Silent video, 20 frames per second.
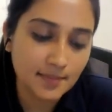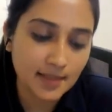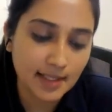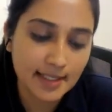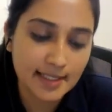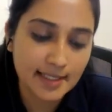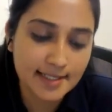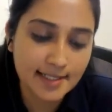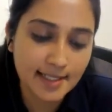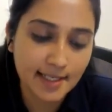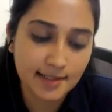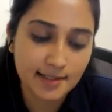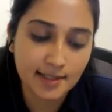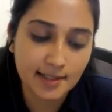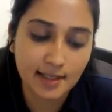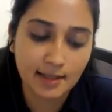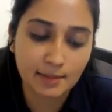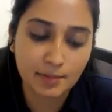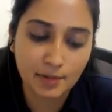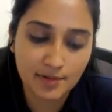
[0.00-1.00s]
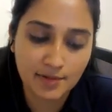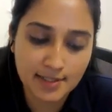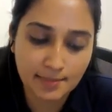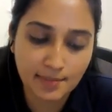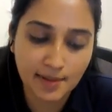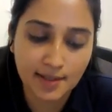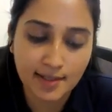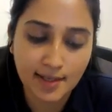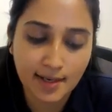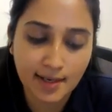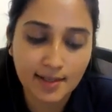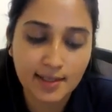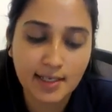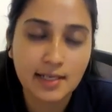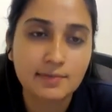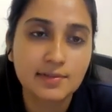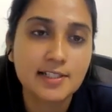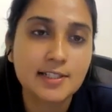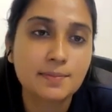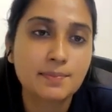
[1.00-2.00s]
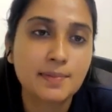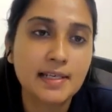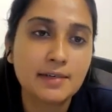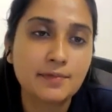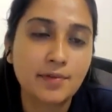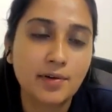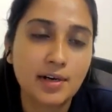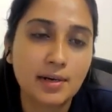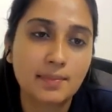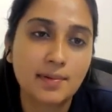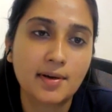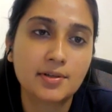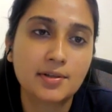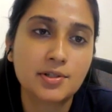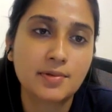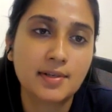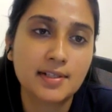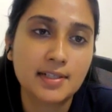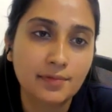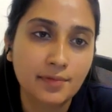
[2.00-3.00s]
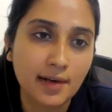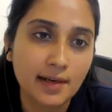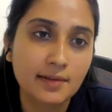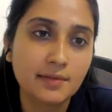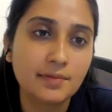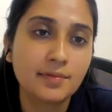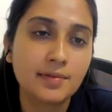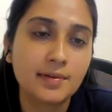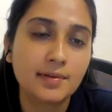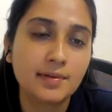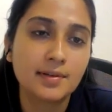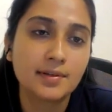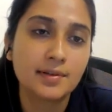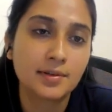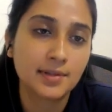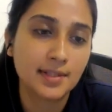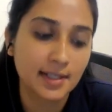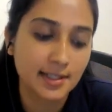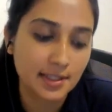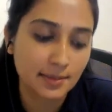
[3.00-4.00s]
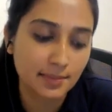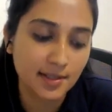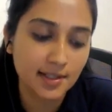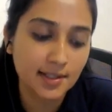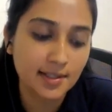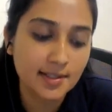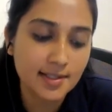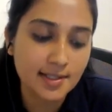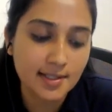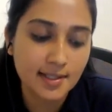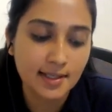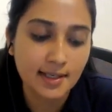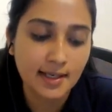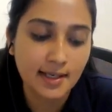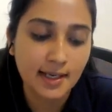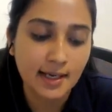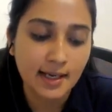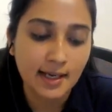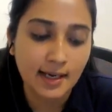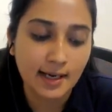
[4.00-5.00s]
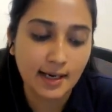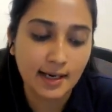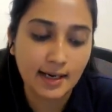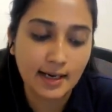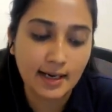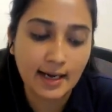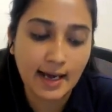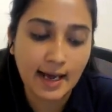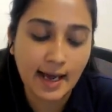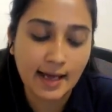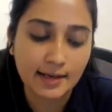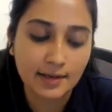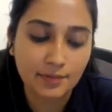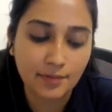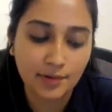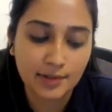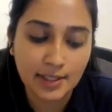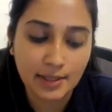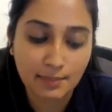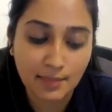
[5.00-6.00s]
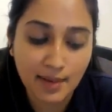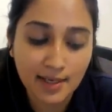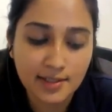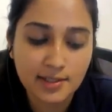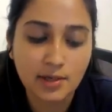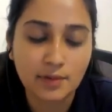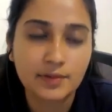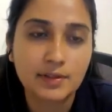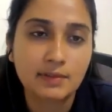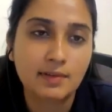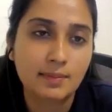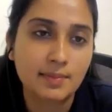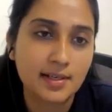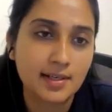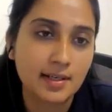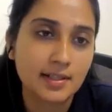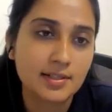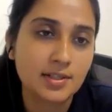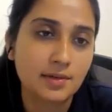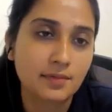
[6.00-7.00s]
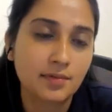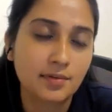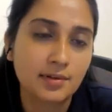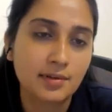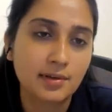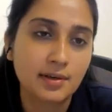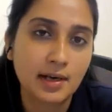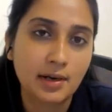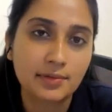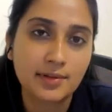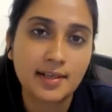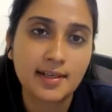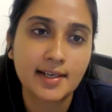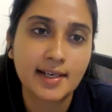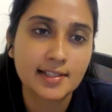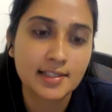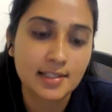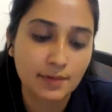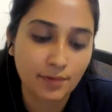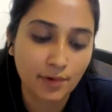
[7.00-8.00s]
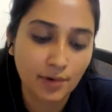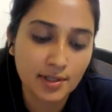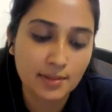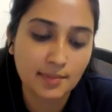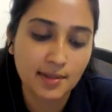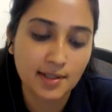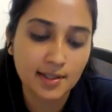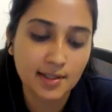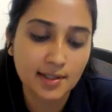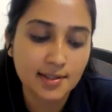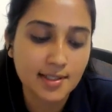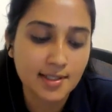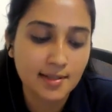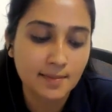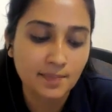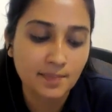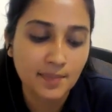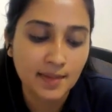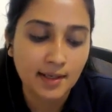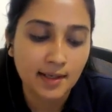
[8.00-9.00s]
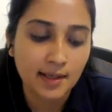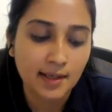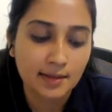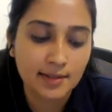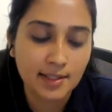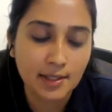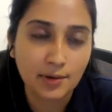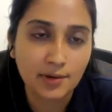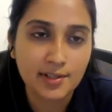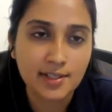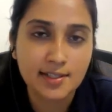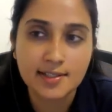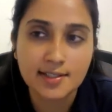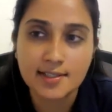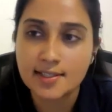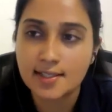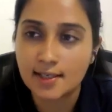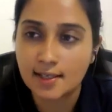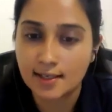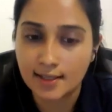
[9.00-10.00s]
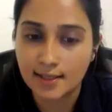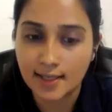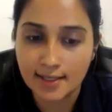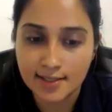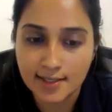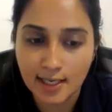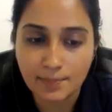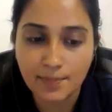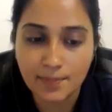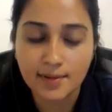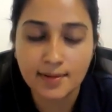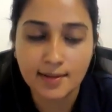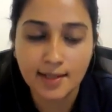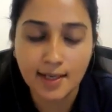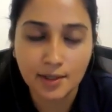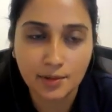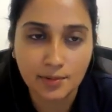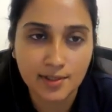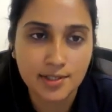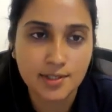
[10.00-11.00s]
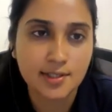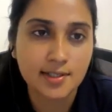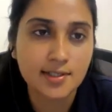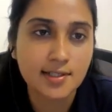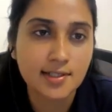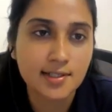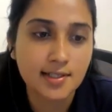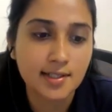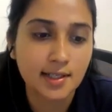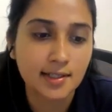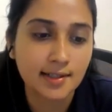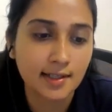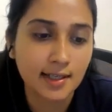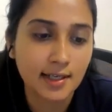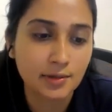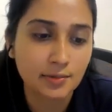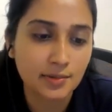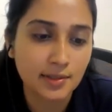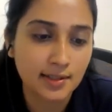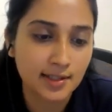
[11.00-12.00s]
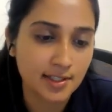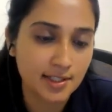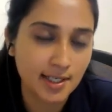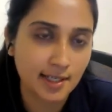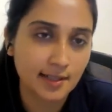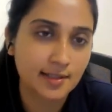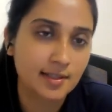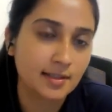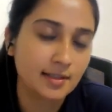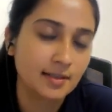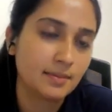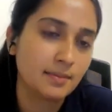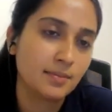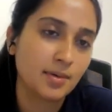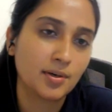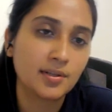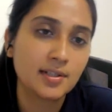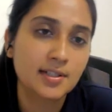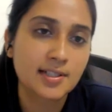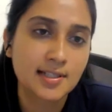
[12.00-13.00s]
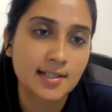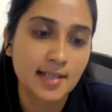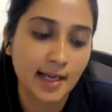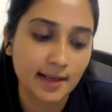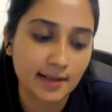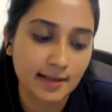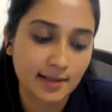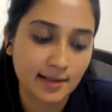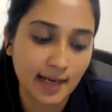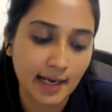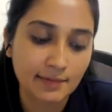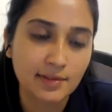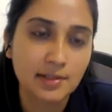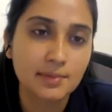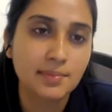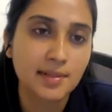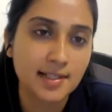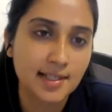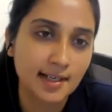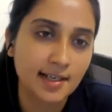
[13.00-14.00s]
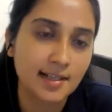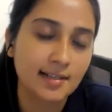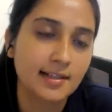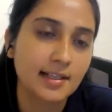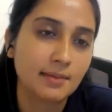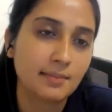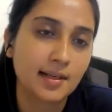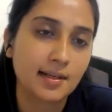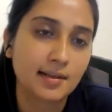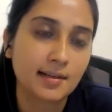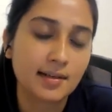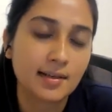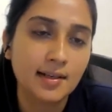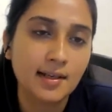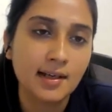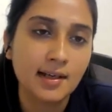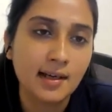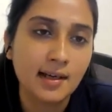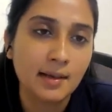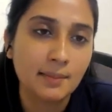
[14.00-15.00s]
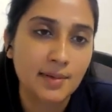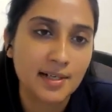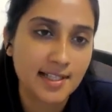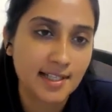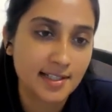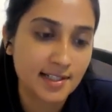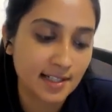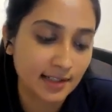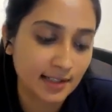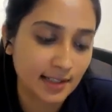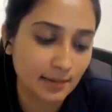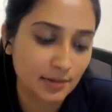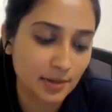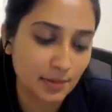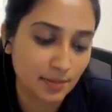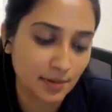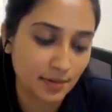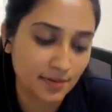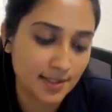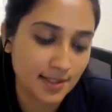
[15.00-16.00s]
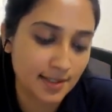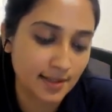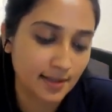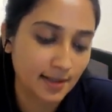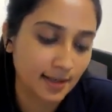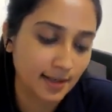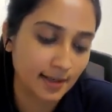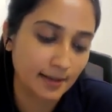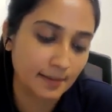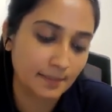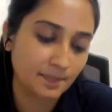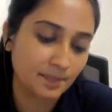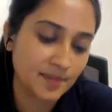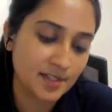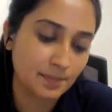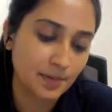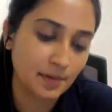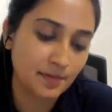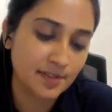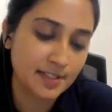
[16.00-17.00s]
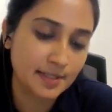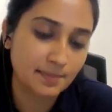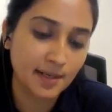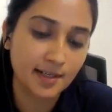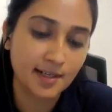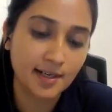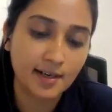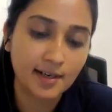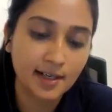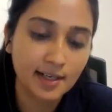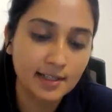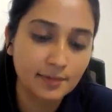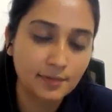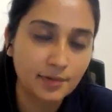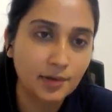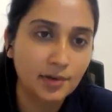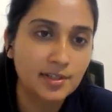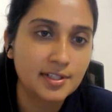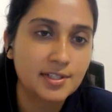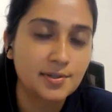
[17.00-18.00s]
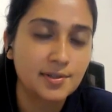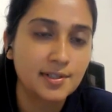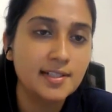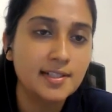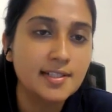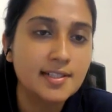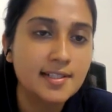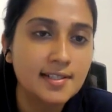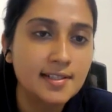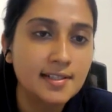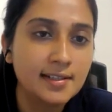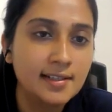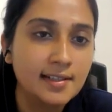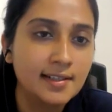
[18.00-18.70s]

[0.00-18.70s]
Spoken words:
is that Professor Bandarage will speak for about 25 to 30 minutes. And for the remainder of the webinar, so for around the next 40 minutes, the audience can type in their questions in the chat box, and I will be taking them and presenting them to Professor. So Professor Bandarage, the floor is yours.